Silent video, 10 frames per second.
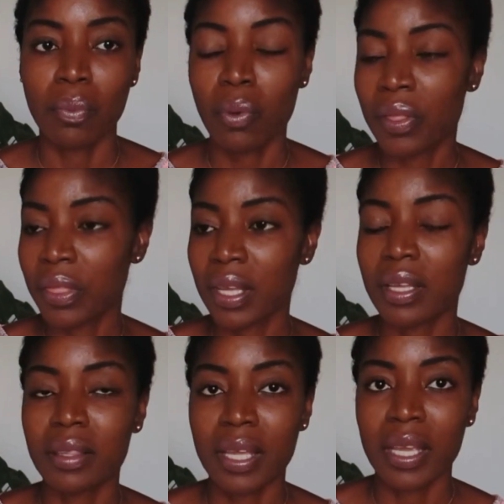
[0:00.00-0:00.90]
One
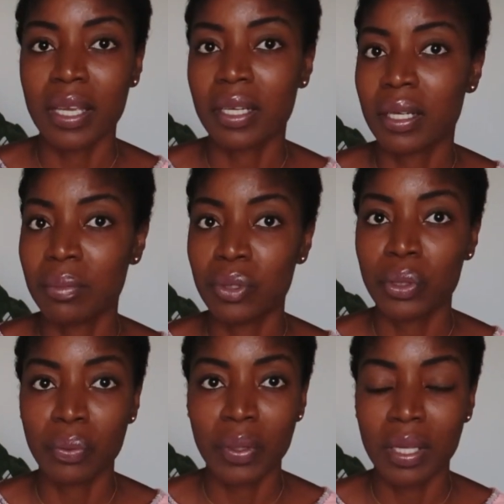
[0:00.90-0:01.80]
thing they ended up
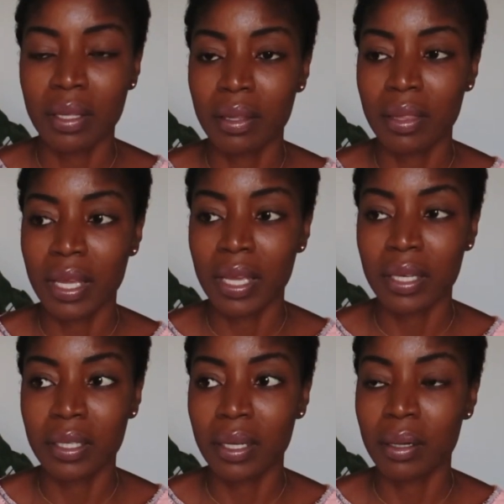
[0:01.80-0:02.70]
doing, they
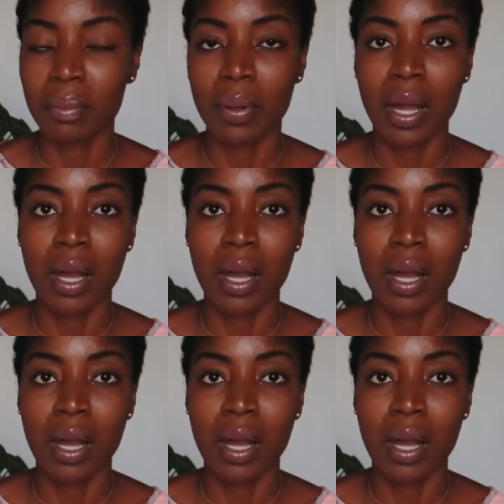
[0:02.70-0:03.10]
ended up